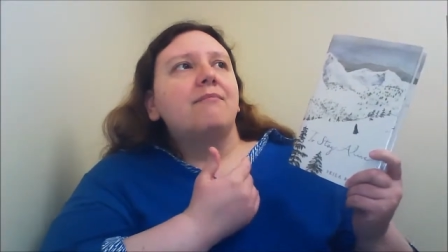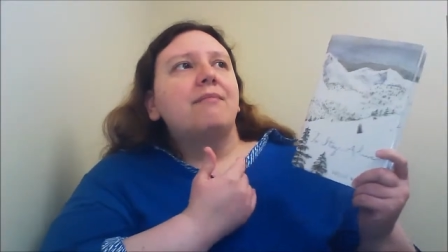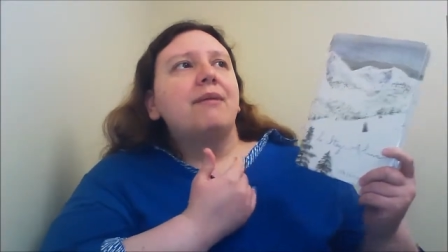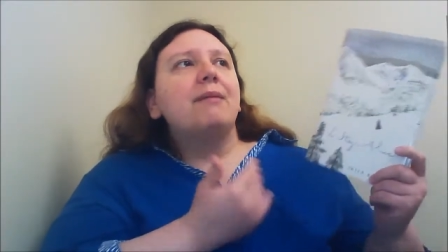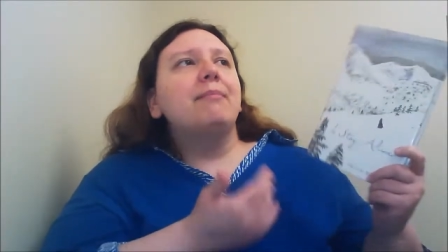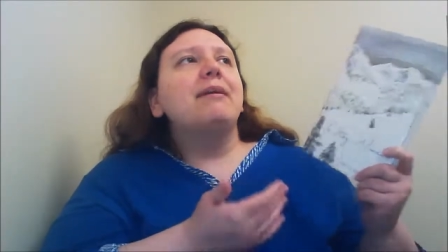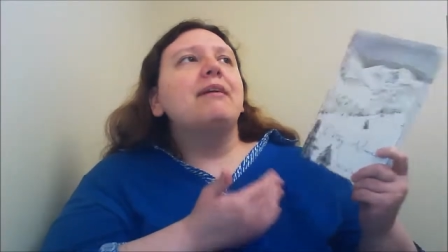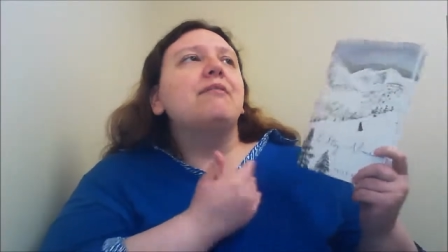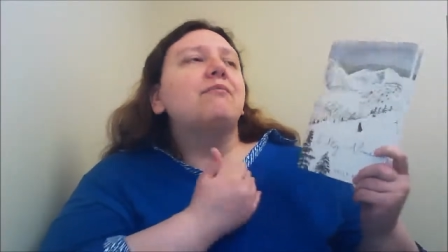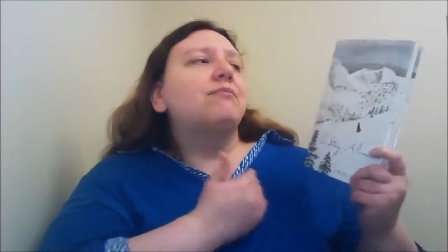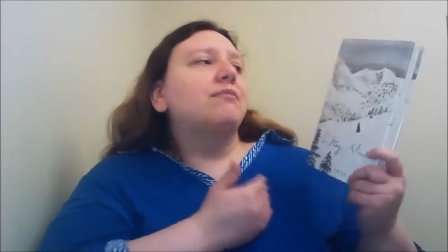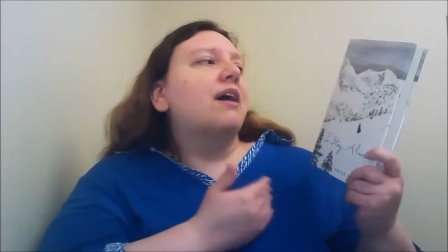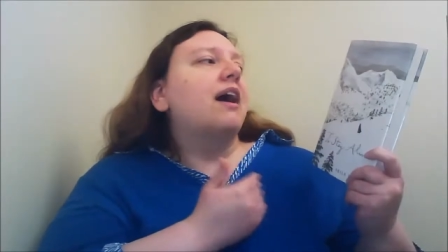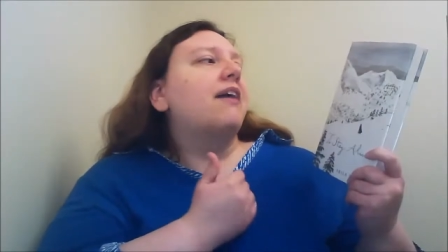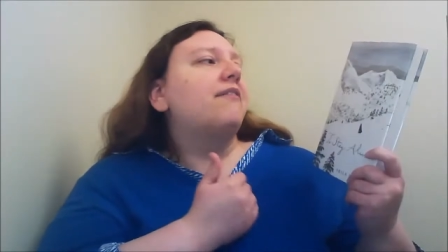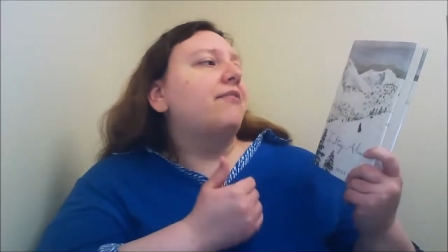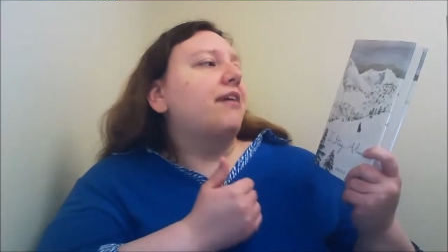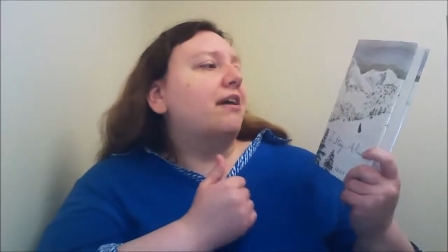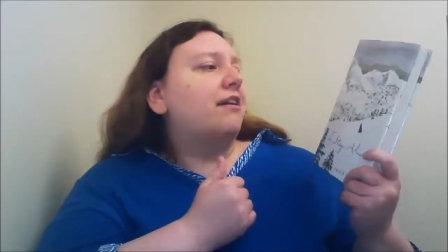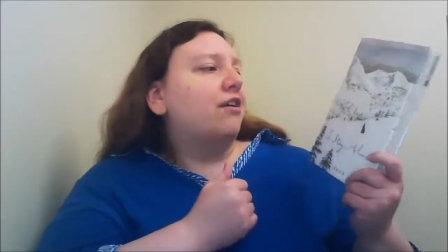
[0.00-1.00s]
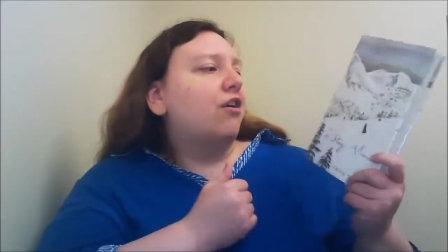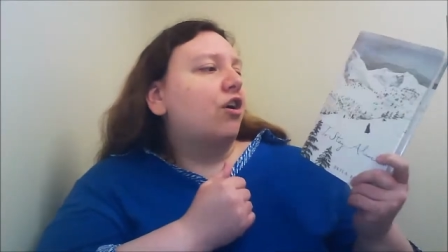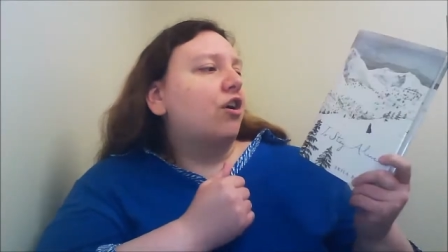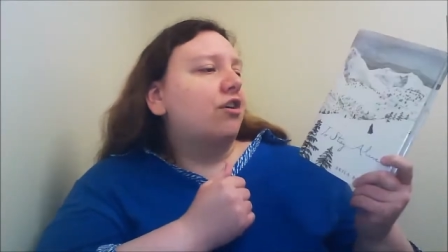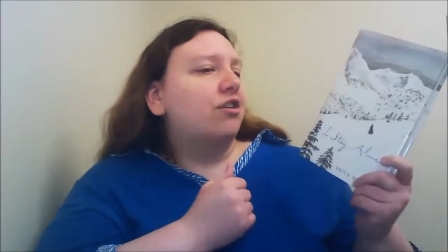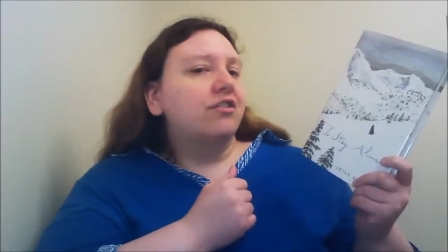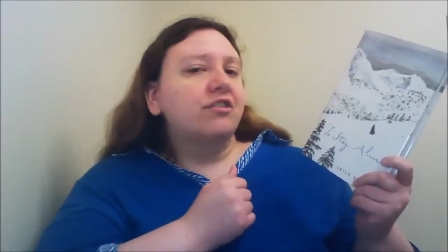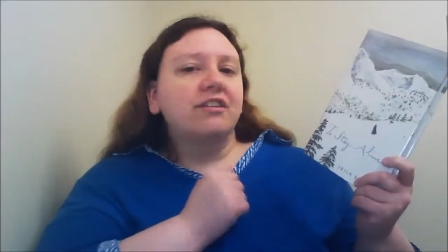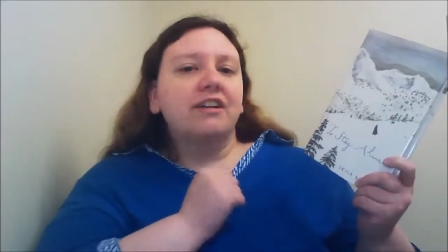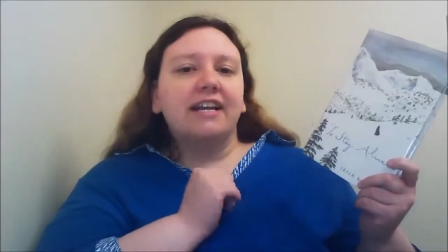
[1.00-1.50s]
maybe it, I found it
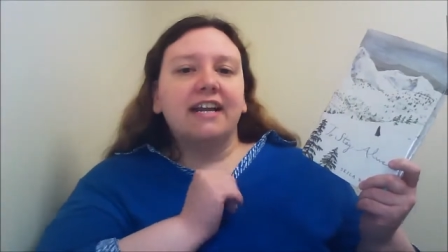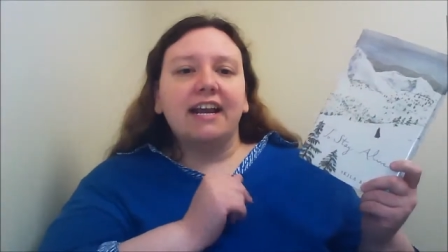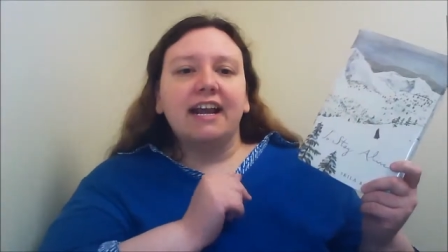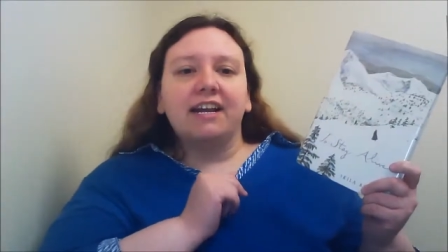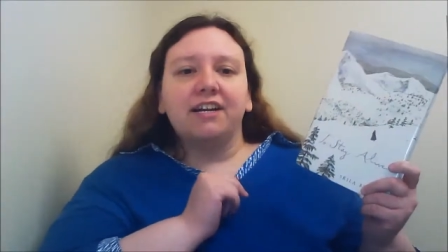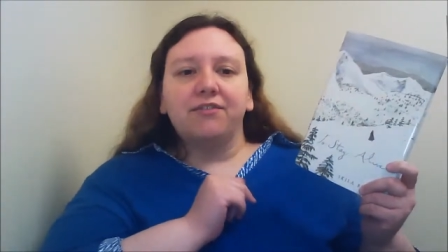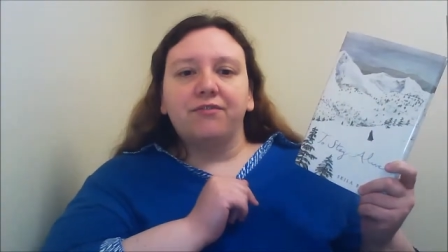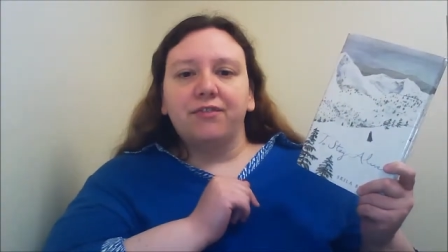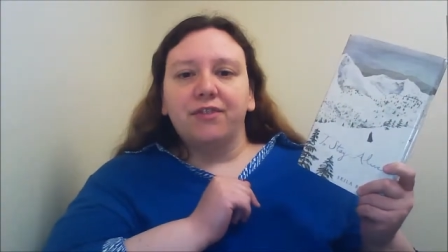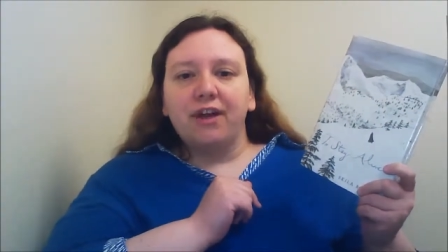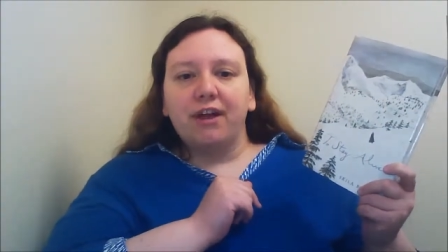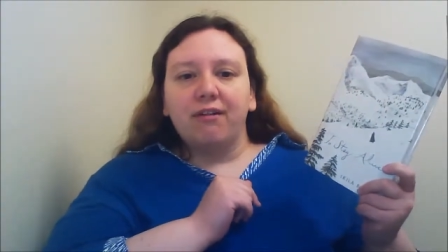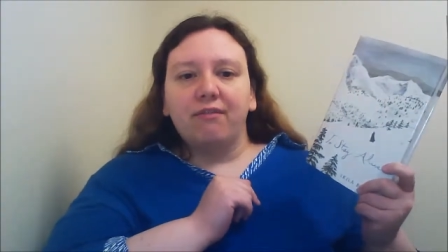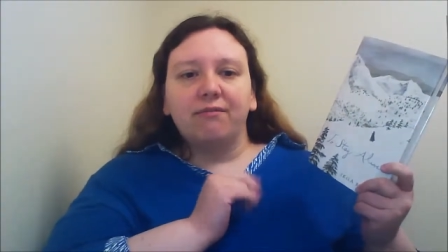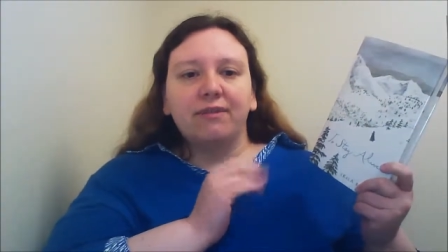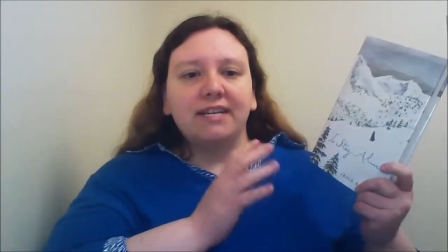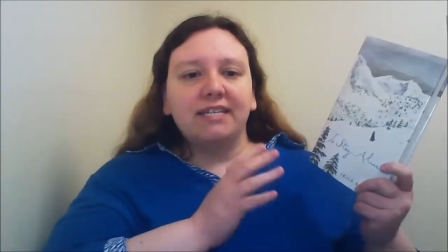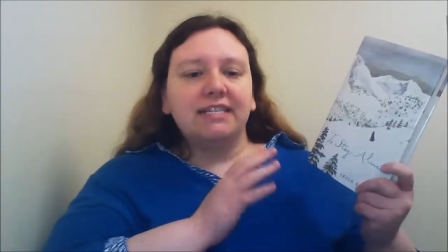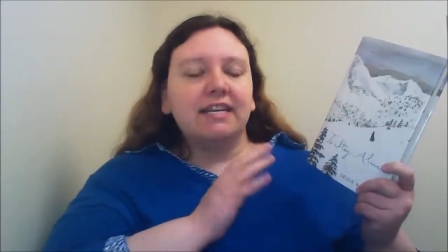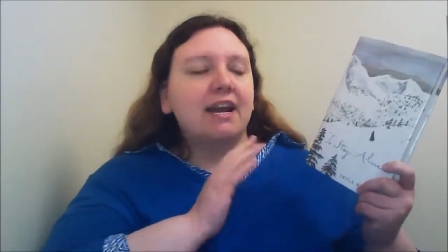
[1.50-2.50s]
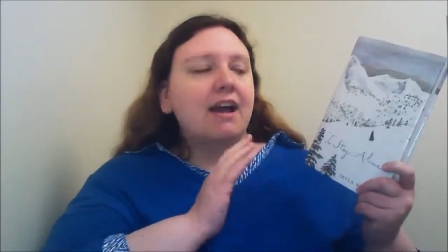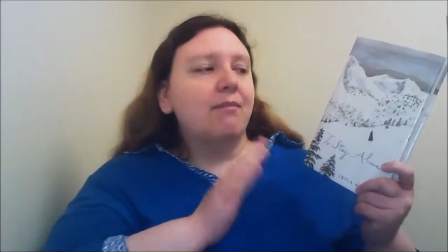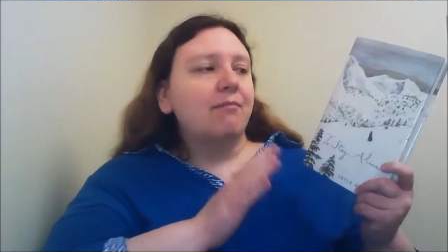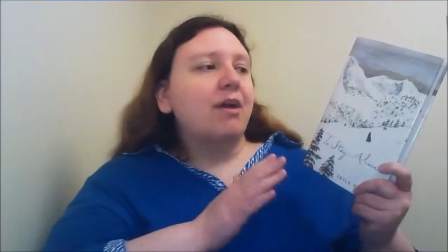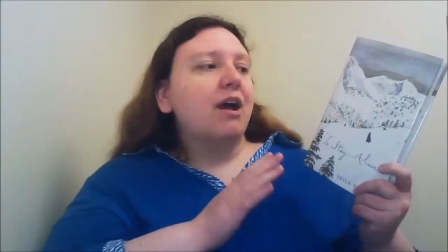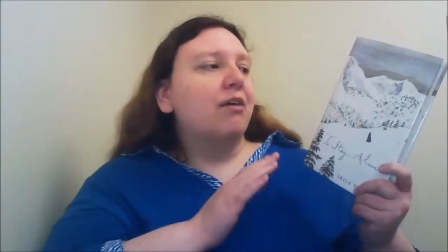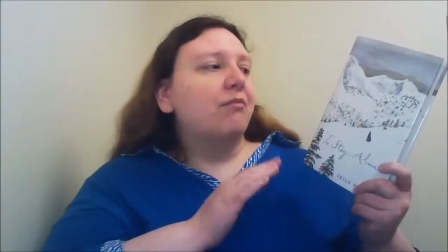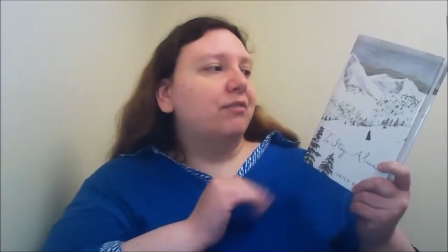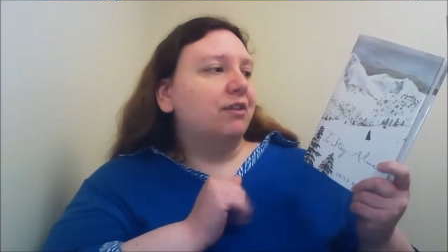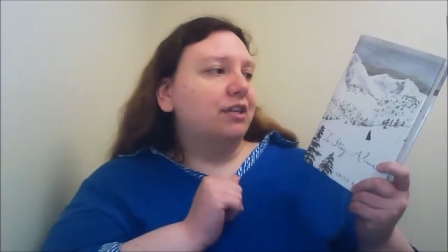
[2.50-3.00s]
harder to connect for that reason.
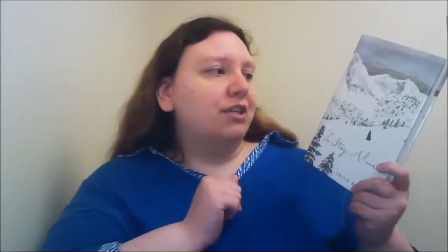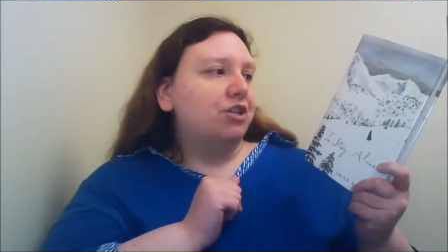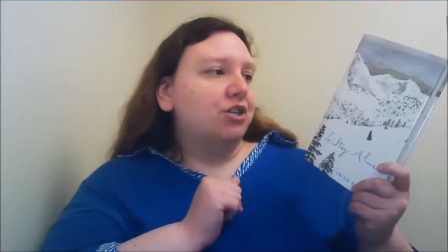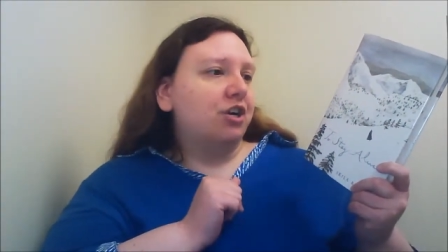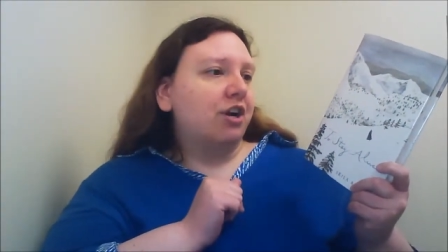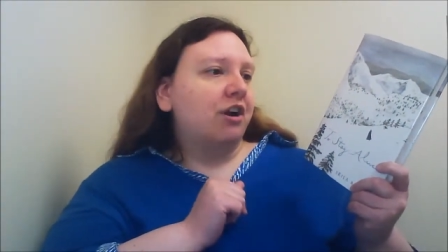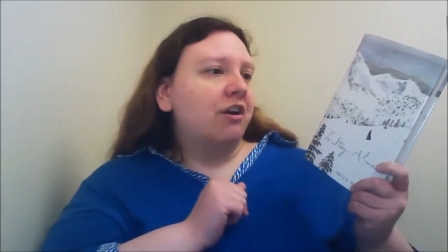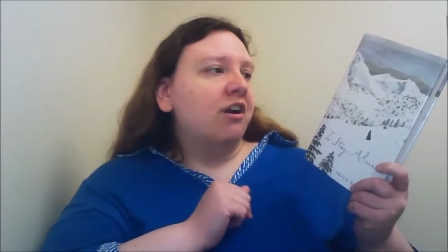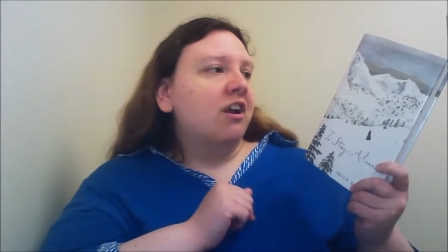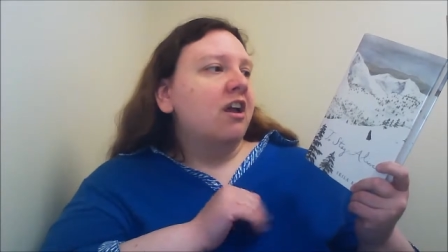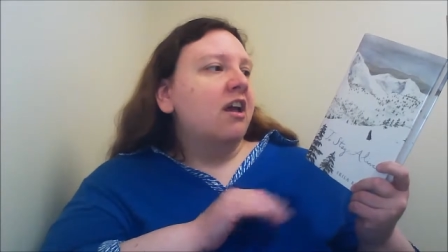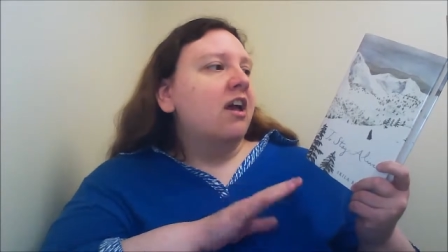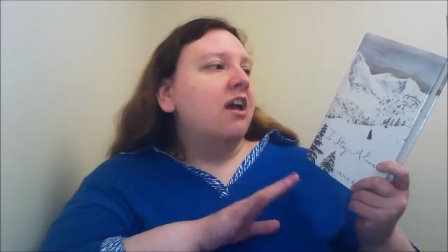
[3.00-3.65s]
I'm not really sure.